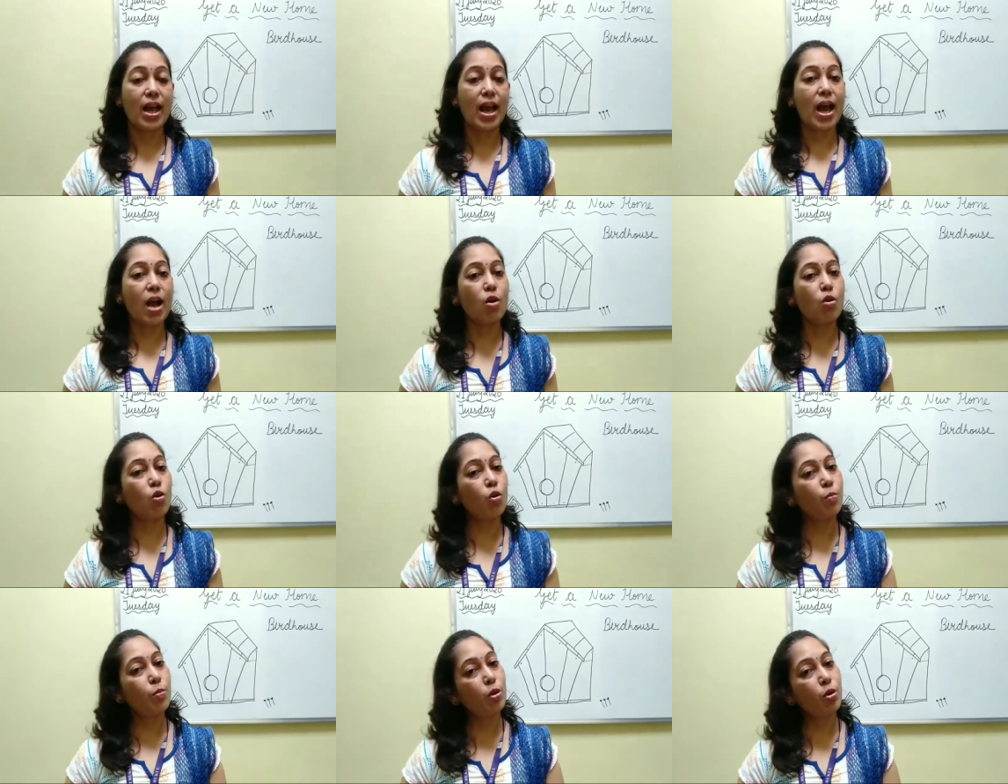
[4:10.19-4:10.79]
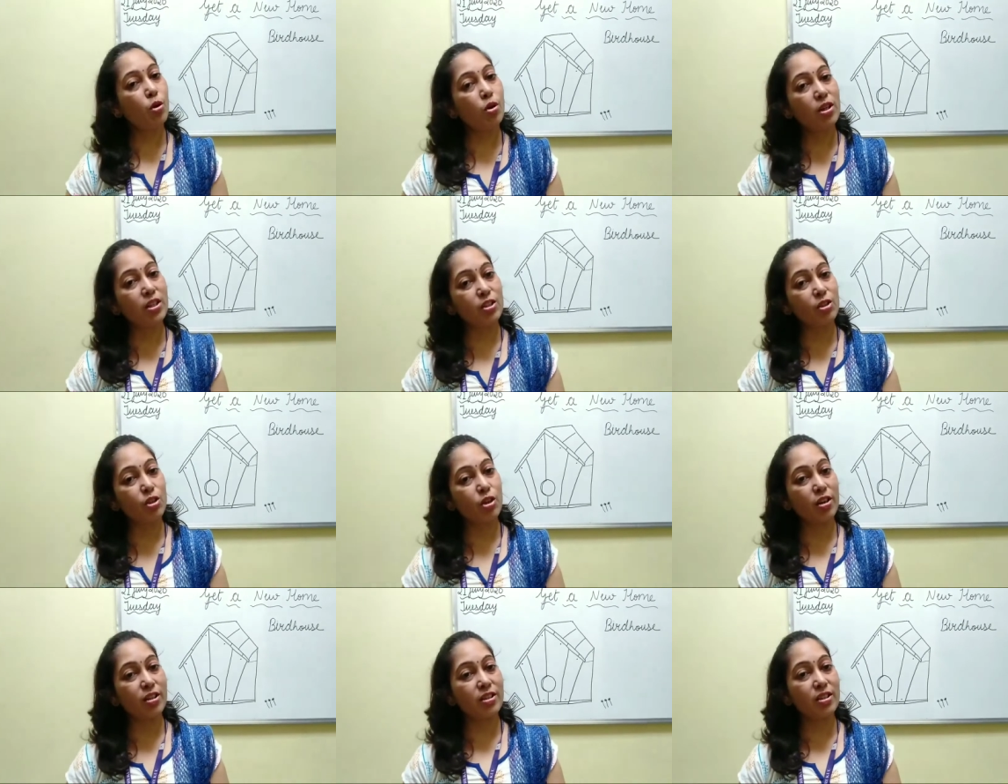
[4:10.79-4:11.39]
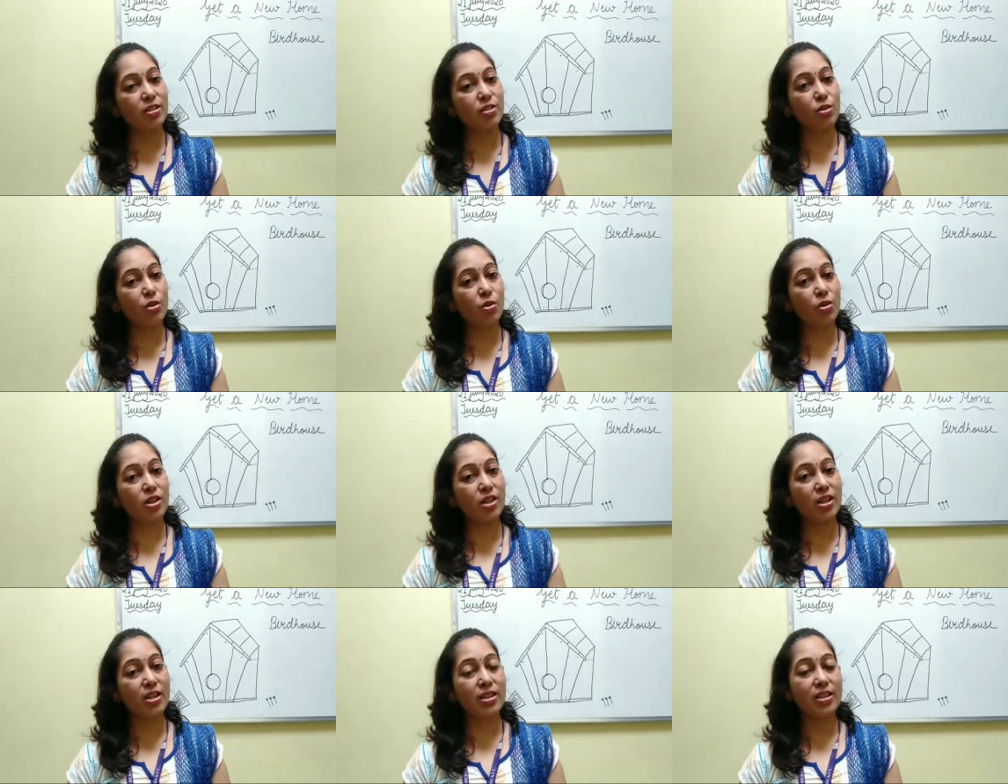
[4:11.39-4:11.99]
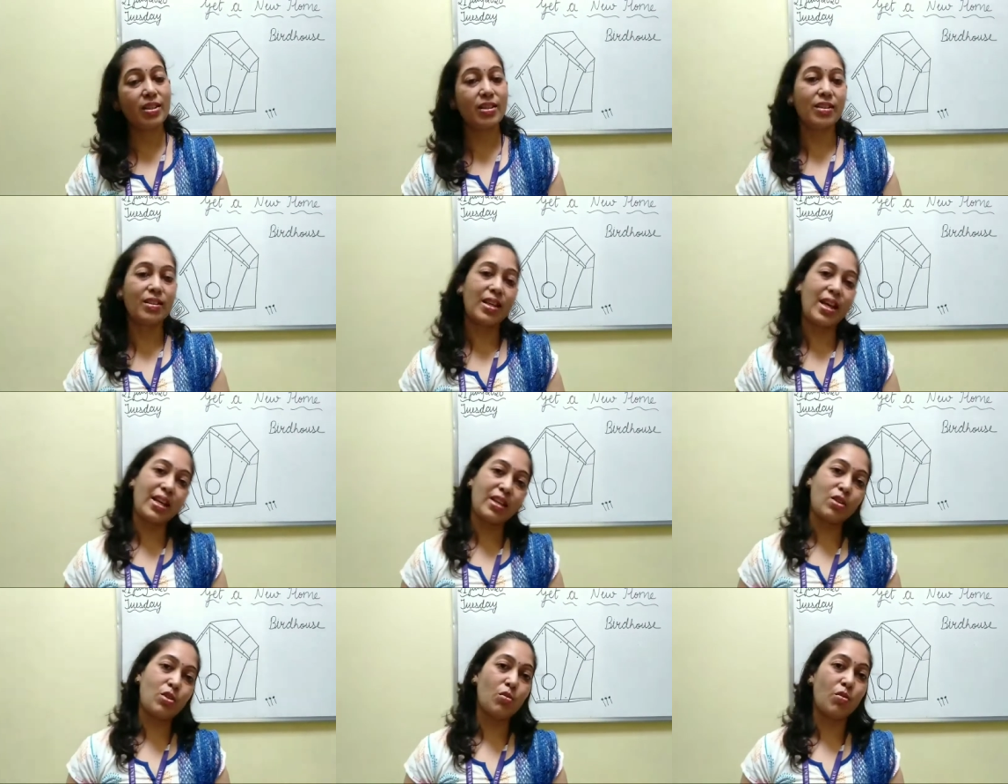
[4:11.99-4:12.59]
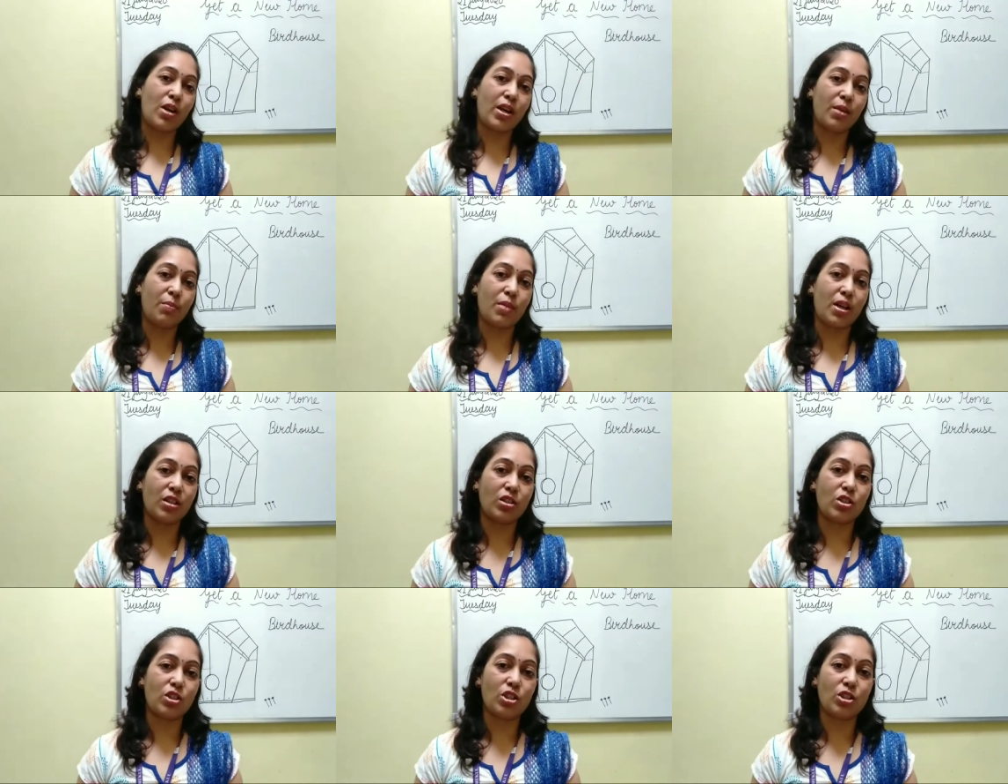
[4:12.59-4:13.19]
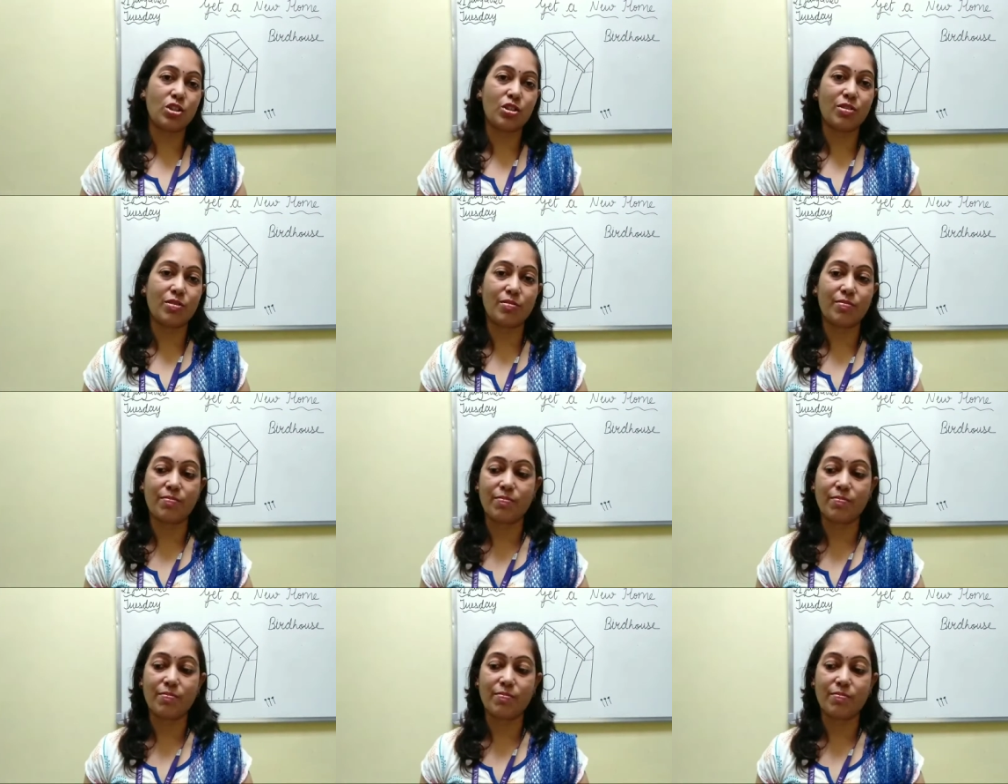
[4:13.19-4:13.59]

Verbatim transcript: I hope you all enjoyed this story. Thank you very much.